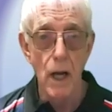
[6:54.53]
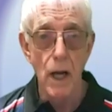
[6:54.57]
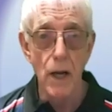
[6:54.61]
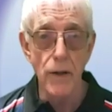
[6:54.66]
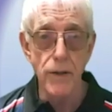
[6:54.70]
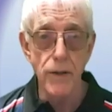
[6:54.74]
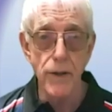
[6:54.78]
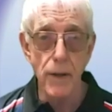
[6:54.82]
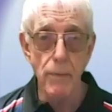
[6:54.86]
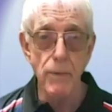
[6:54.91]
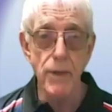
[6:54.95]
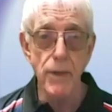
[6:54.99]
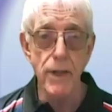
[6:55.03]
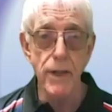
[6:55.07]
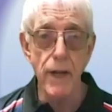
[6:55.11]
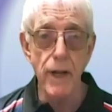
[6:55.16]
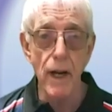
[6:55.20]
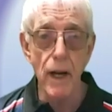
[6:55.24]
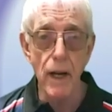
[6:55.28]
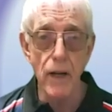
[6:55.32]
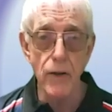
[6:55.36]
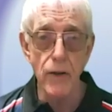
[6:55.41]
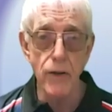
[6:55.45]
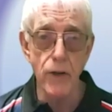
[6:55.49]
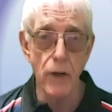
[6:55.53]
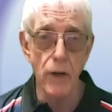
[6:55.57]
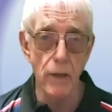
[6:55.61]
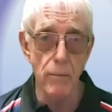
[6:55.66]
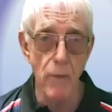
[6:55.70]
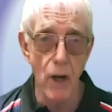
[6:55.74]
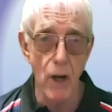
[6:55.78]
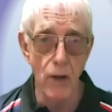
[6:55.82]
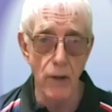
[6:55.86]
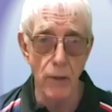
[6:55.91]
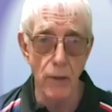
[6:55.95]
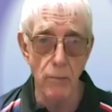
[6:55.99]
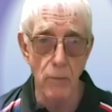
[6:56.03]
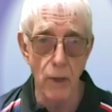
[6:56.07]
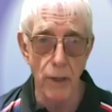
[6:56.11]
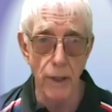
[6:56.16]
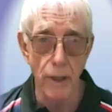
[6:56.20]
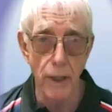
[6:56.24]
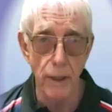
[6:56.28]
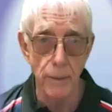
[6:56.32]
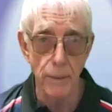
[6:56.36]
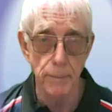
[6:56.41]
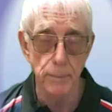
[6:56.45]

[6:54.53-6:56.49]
substantial amount of money.